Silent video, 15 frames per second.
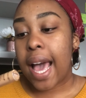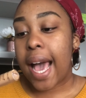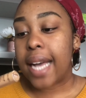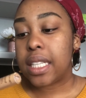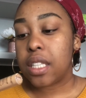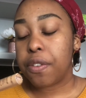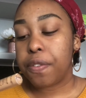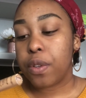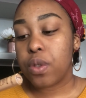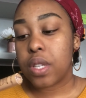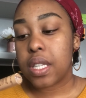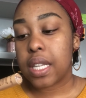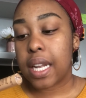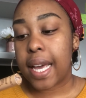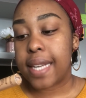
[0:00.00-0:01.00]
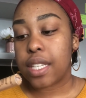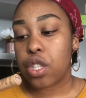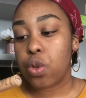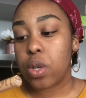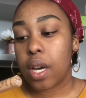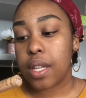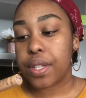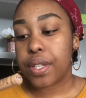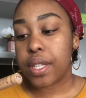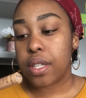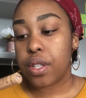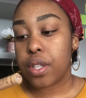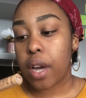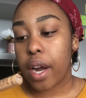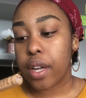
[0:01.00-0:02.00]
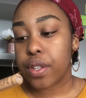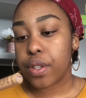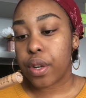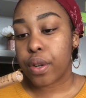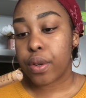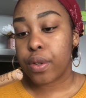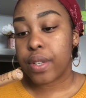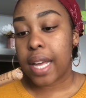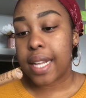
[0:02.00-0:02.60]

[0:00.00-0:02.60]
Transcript: and diffuses light to conceal dark circles